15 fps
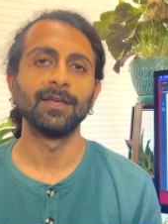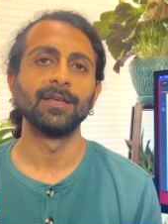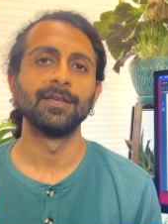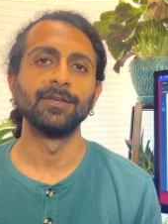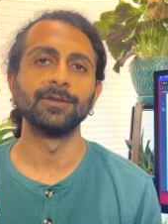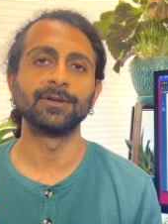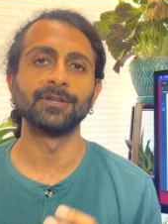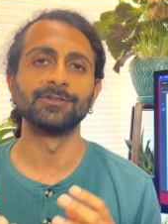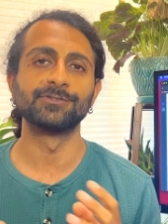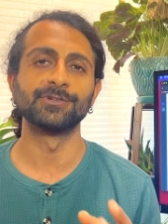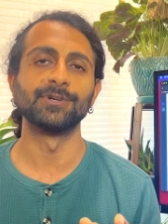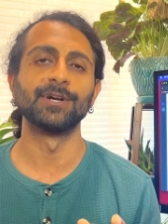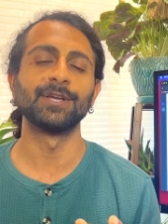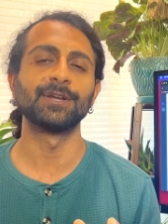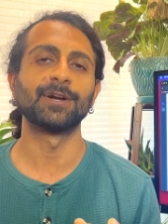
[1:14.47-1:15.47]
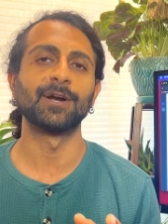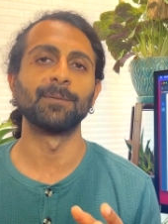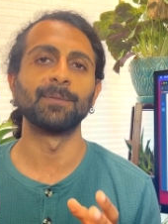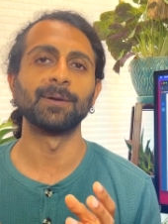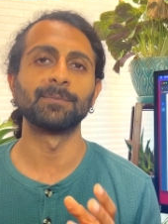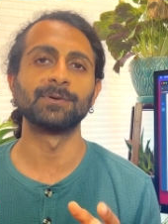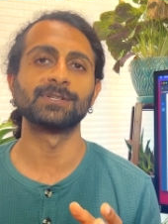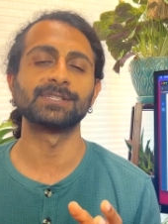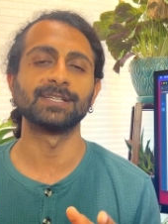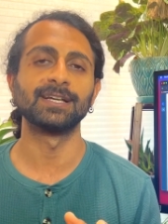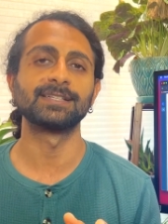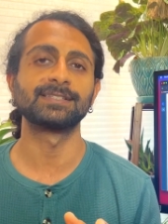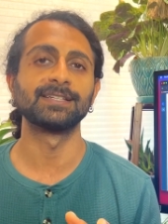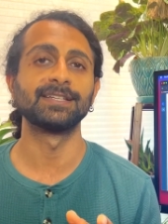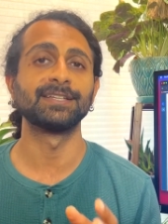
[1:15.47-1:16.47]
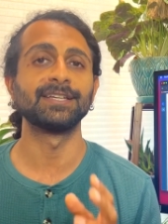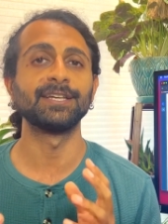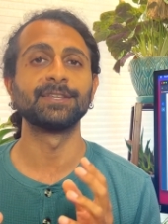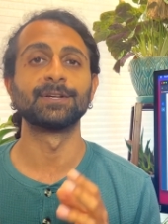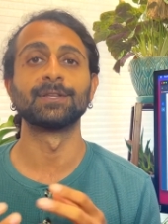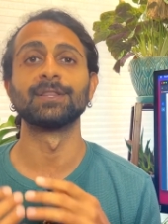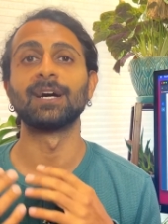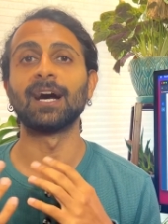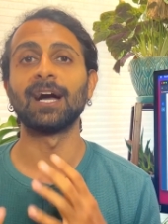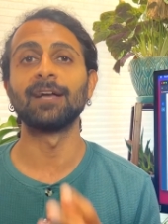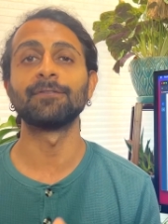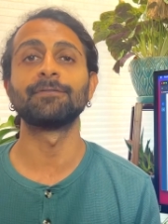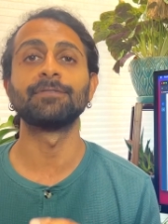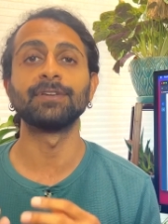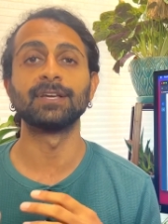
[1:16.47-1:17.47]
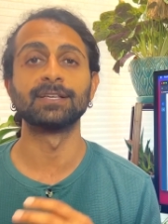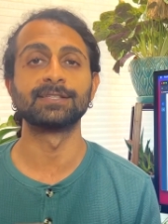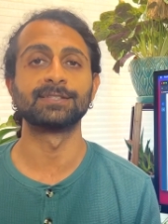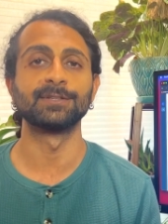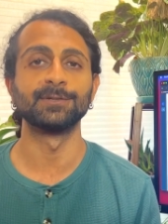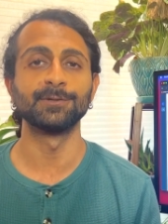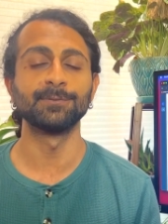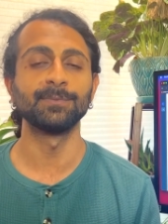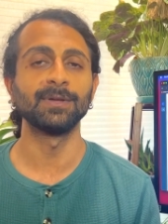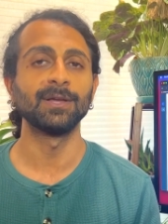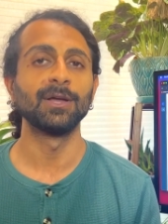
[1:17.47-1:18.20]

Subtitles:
You can join our members lesson either live via Zoom